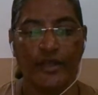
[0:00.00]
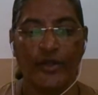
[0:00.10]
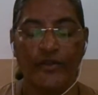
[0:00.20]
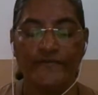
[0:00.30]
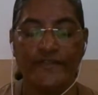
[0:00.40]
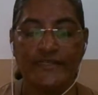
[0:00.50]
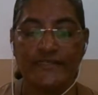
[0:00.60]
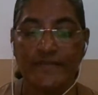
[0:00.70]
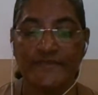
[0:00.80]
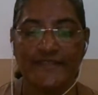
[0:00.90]
All of this
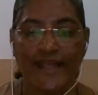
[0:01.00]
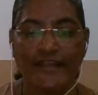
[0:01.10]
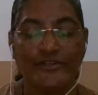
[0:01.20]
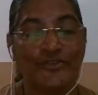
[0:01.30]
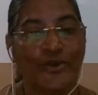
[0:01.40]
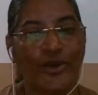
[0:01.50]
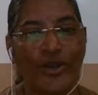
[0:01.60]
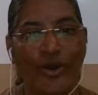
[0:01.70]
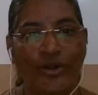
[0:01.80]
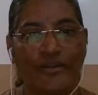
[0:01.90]
seems like a
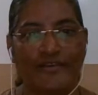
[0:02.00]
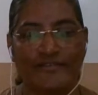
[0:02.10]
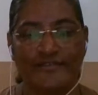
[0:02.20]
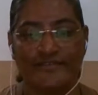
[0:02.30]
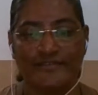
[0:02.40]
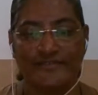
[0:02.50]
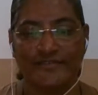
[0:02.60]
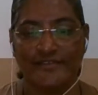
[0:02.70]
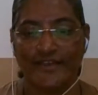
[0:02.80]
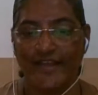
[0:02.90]
tall order.
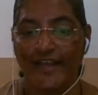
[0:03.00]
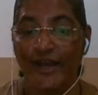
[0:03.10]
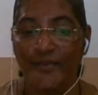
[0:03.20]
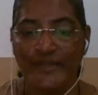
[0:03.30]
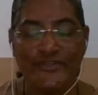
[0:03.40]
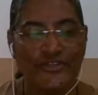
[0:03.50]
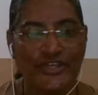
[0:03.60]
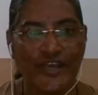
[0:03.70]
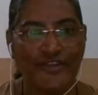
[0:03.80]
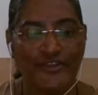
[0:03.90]
Allow me to
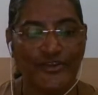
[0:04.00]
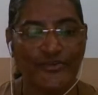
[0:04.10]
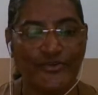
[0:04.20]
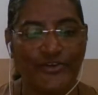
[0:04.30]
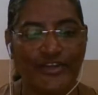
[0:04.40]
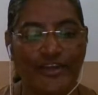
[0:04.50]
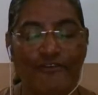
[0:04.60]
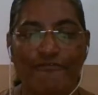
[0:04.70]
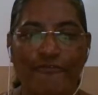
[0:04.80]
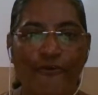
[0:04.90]
share with you
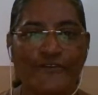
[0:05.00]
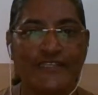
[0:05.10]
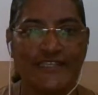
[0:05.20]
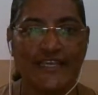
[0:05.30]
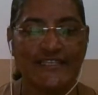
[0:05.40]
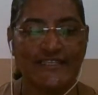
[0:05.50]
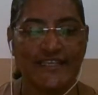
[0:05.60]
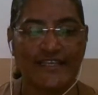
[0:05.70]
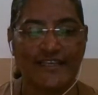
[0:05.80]
4 C's